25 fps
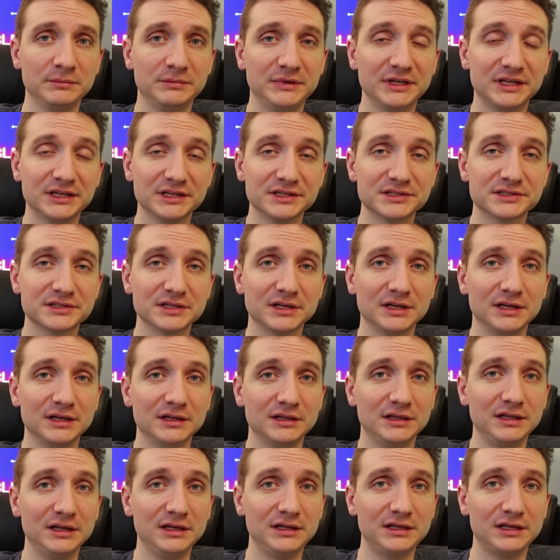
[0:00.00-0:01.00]
because
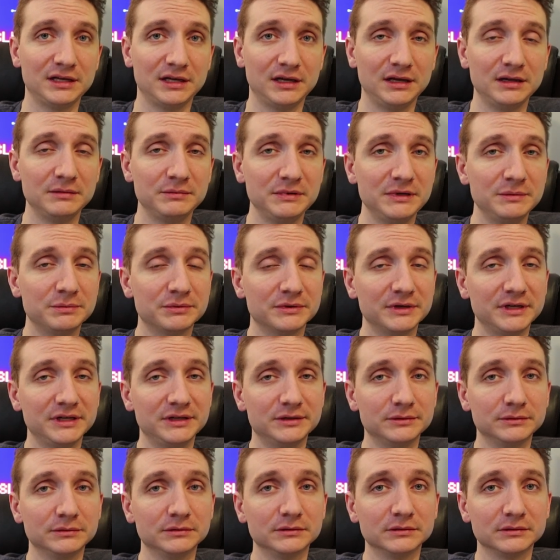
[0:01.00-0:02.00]
they can be
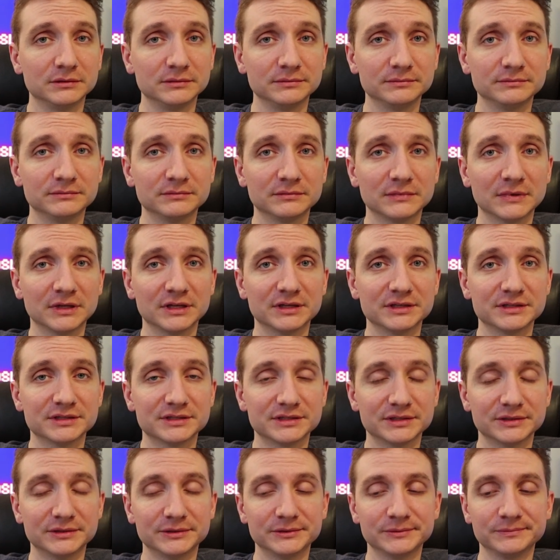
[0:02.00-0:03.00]
pretty cool.
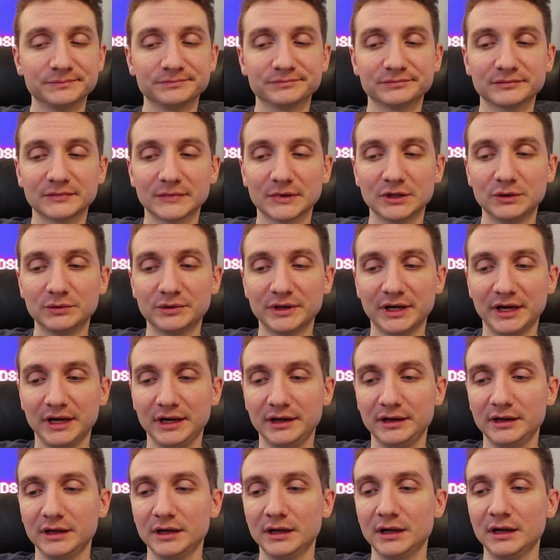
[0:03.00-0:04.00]
So,
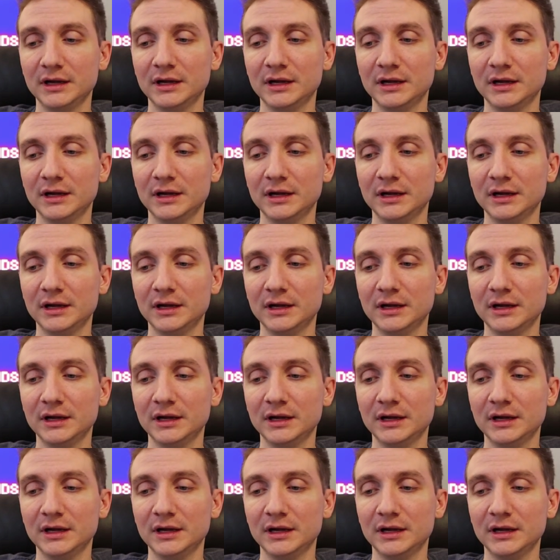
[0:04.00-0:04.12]
okay.